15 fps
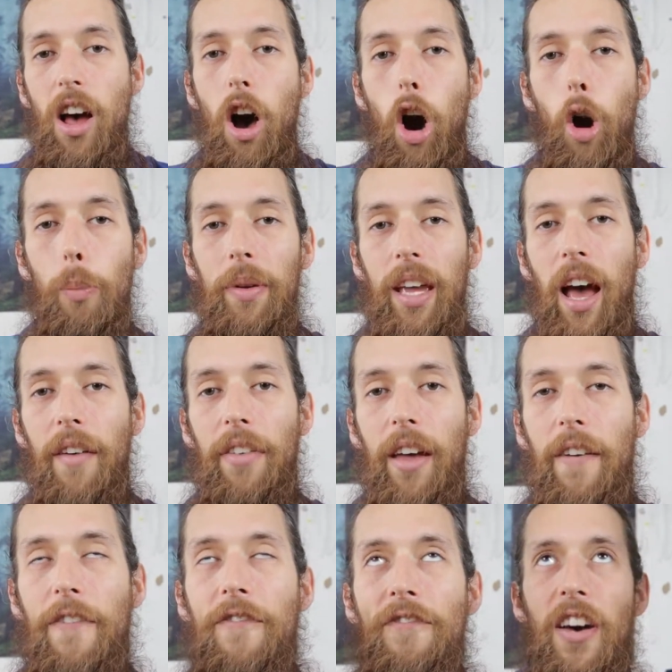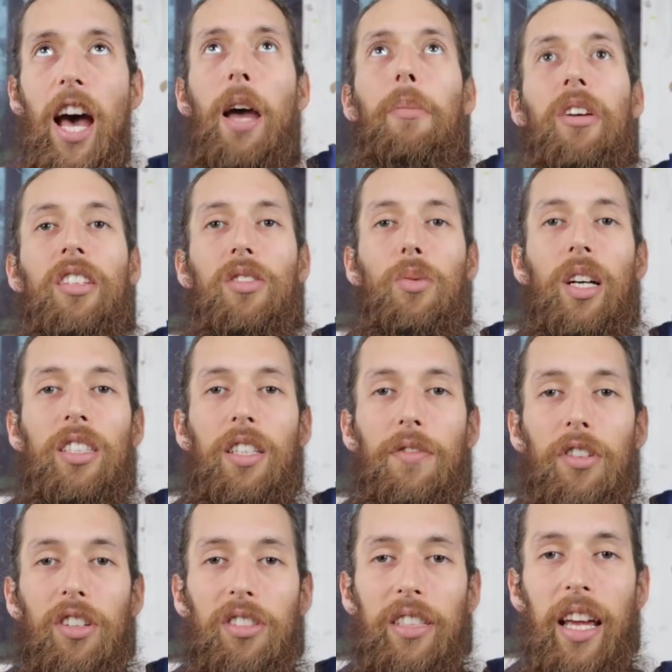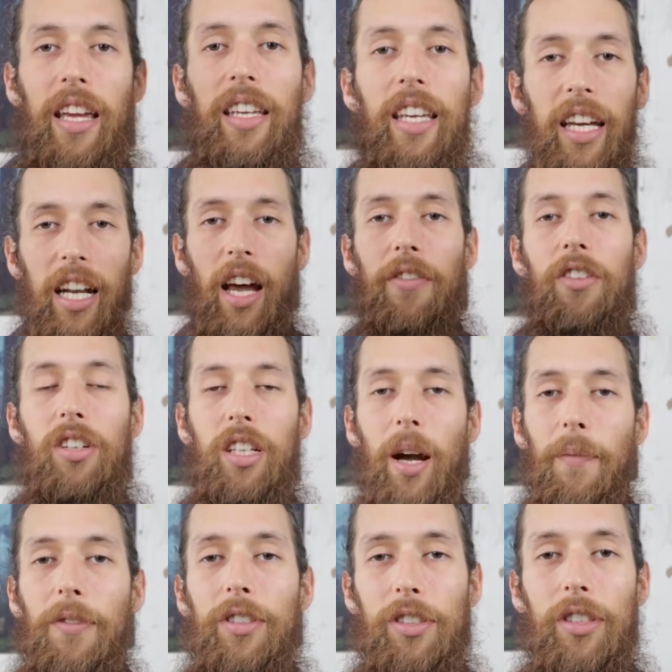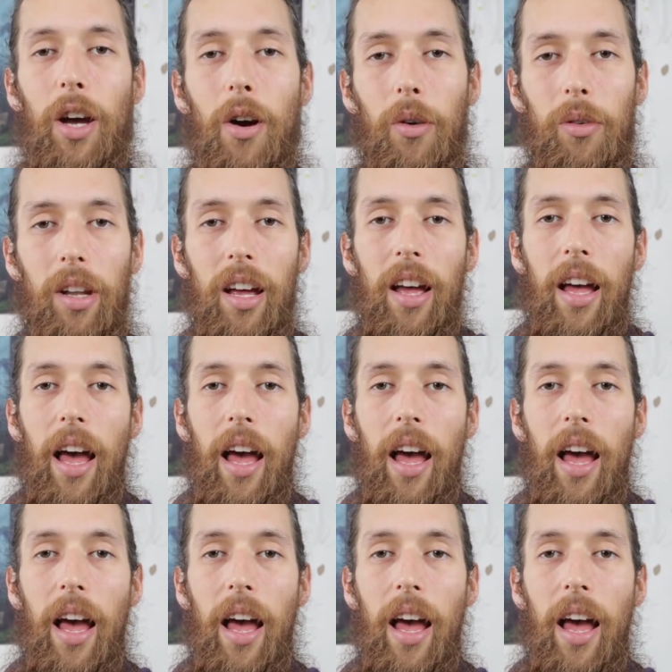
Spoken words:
Hope you have a fabulous rest of your day. Get out of your comfort zone,